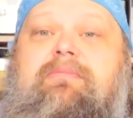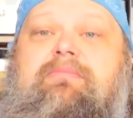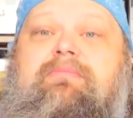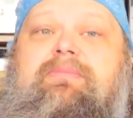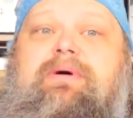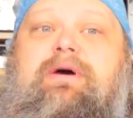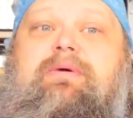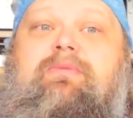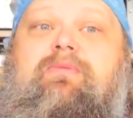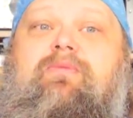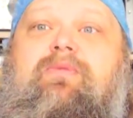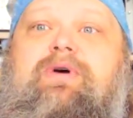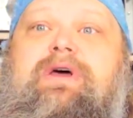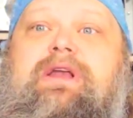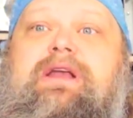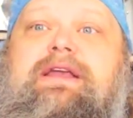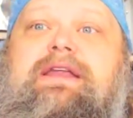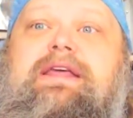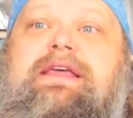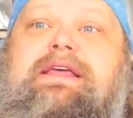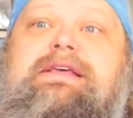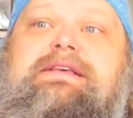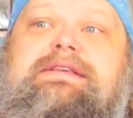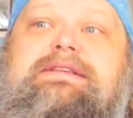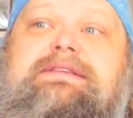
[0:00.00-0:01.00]
But what it
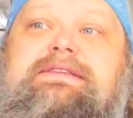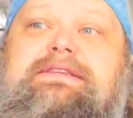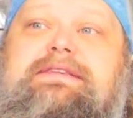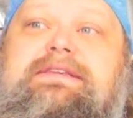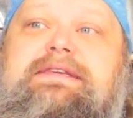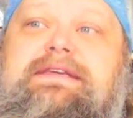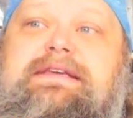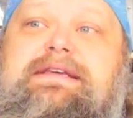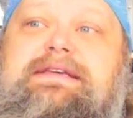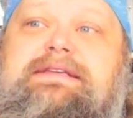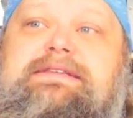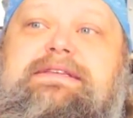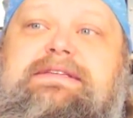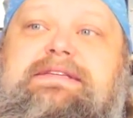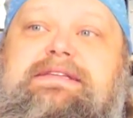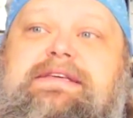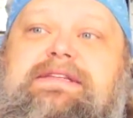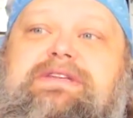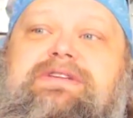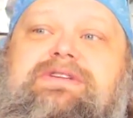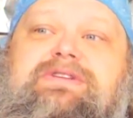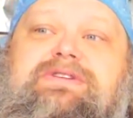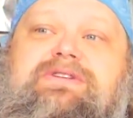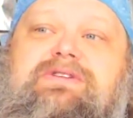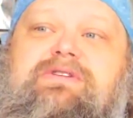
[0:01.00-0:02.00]
is it
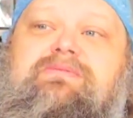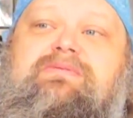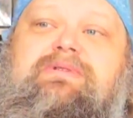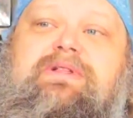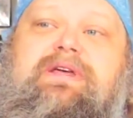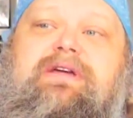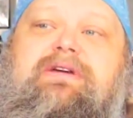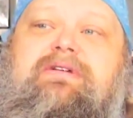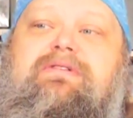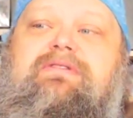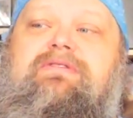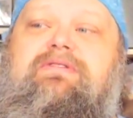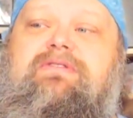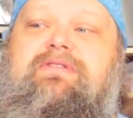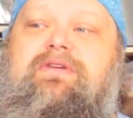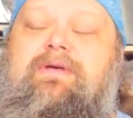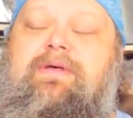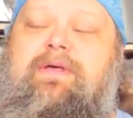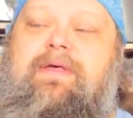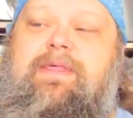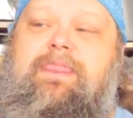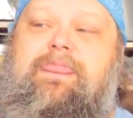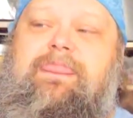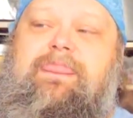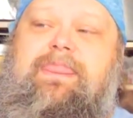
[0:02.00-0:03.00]
teaches your players
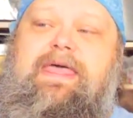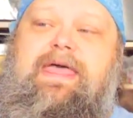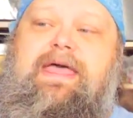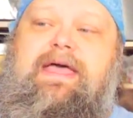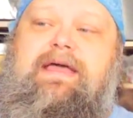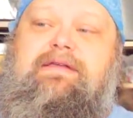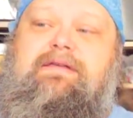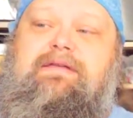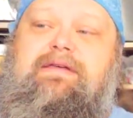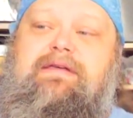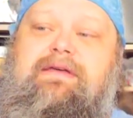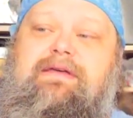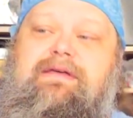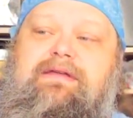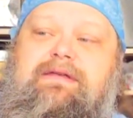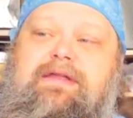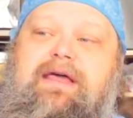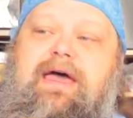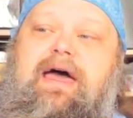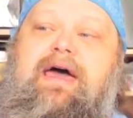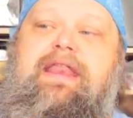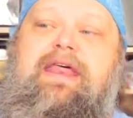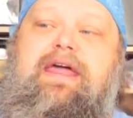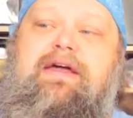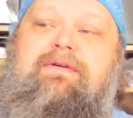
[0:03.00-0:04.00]
that
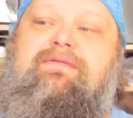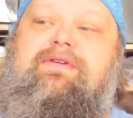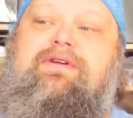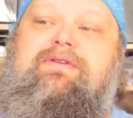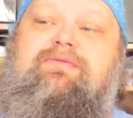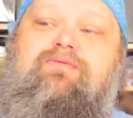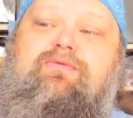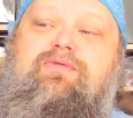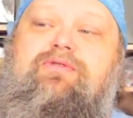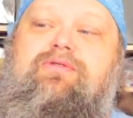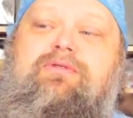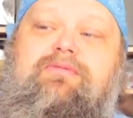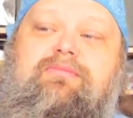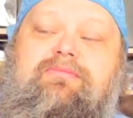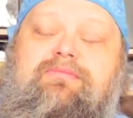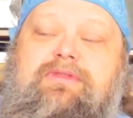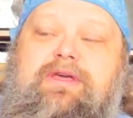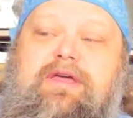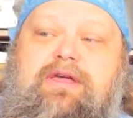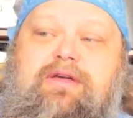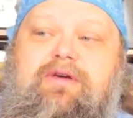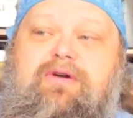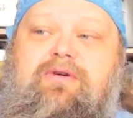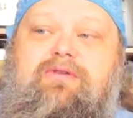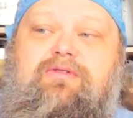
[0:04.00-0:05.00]
not every room
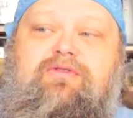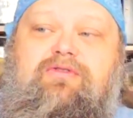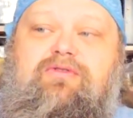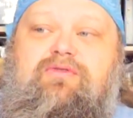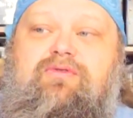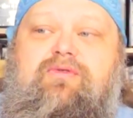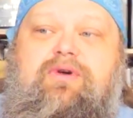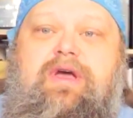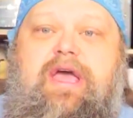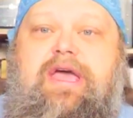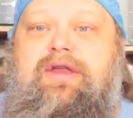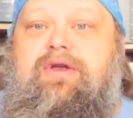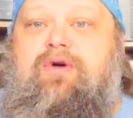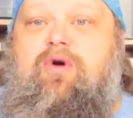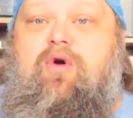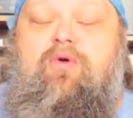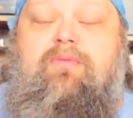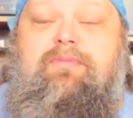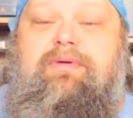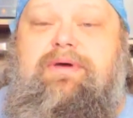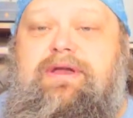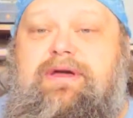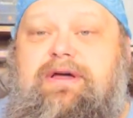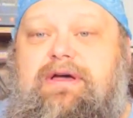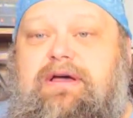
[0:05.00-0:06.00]
they go to and
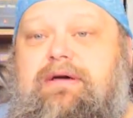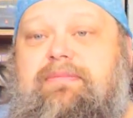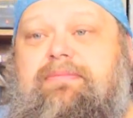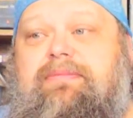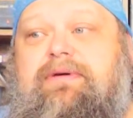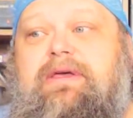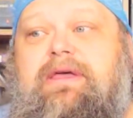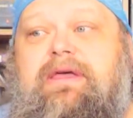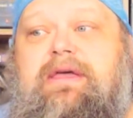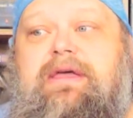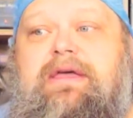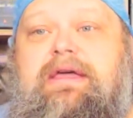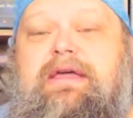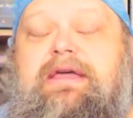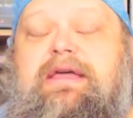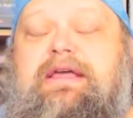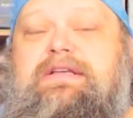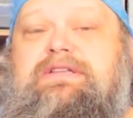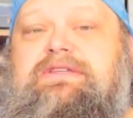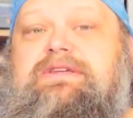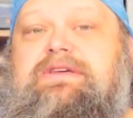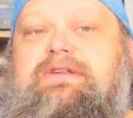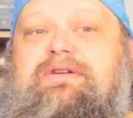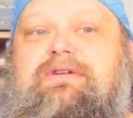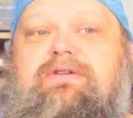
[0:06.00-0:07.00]
open up
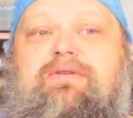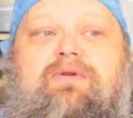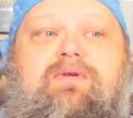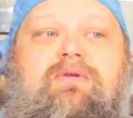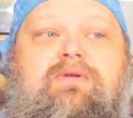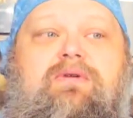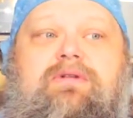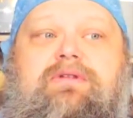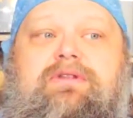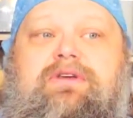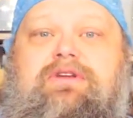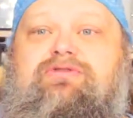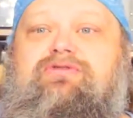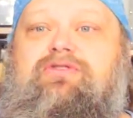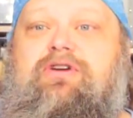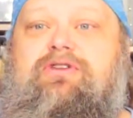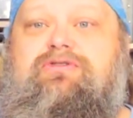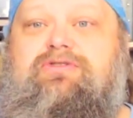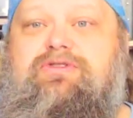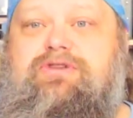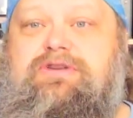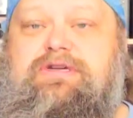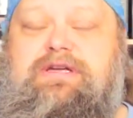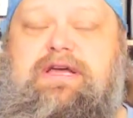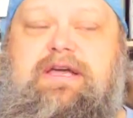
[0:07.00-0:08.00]
is going to hold a
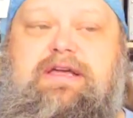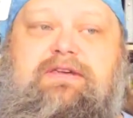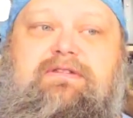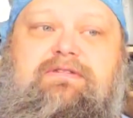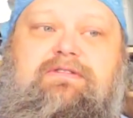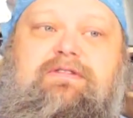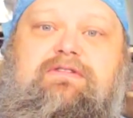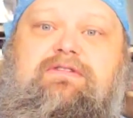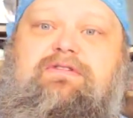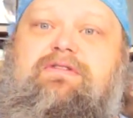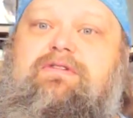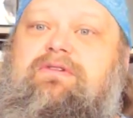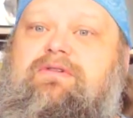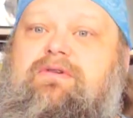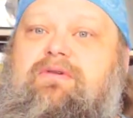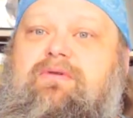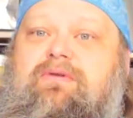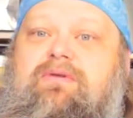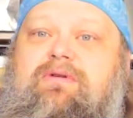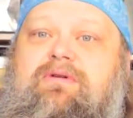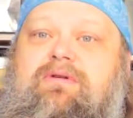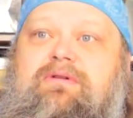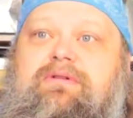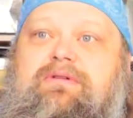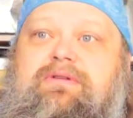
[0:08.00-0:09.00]
treasure chest, is going to
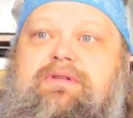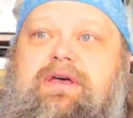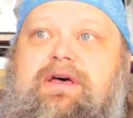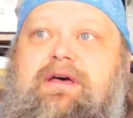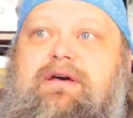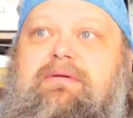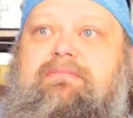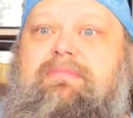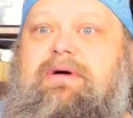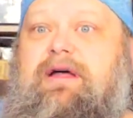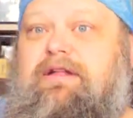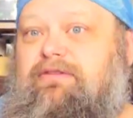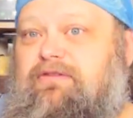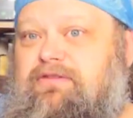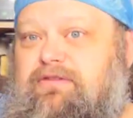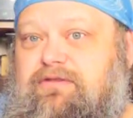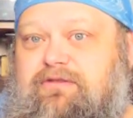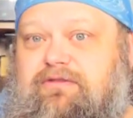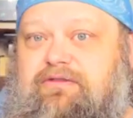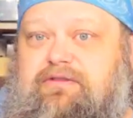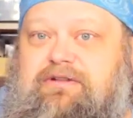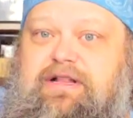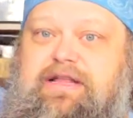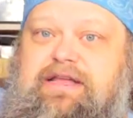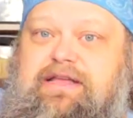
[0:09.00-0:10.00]
hold
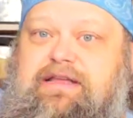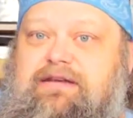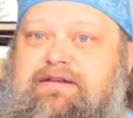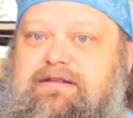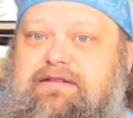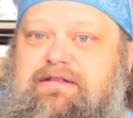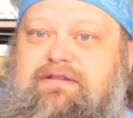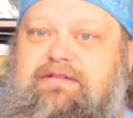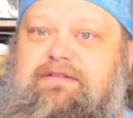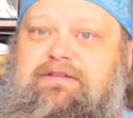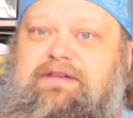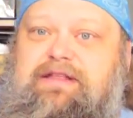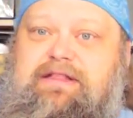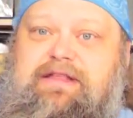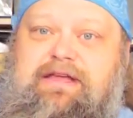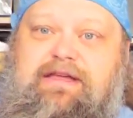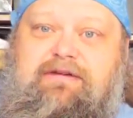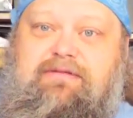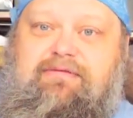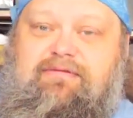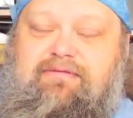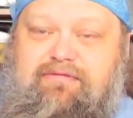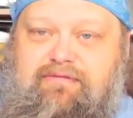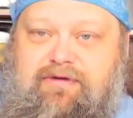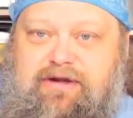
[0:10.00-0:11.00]
monsters clinging to the
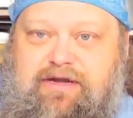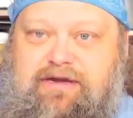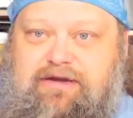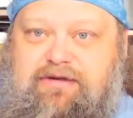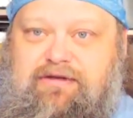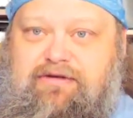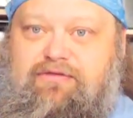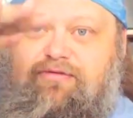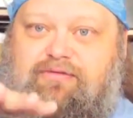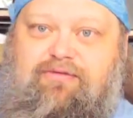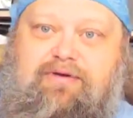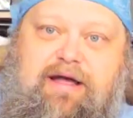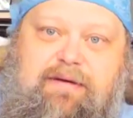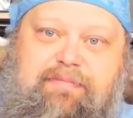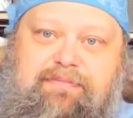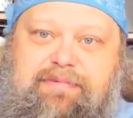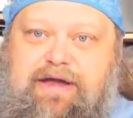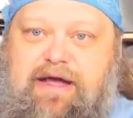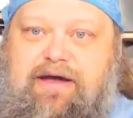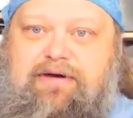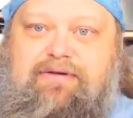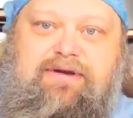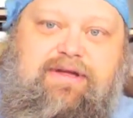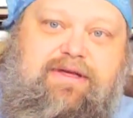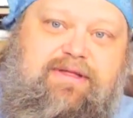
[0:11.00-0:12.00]
ceiling ready to drop
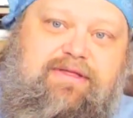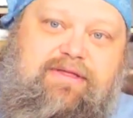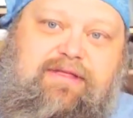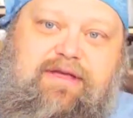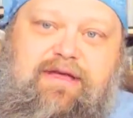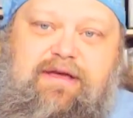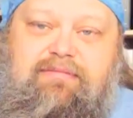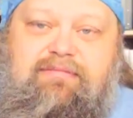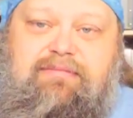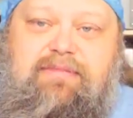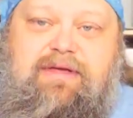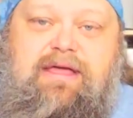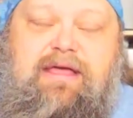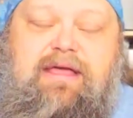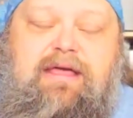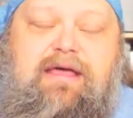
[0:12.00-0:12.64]
down on them.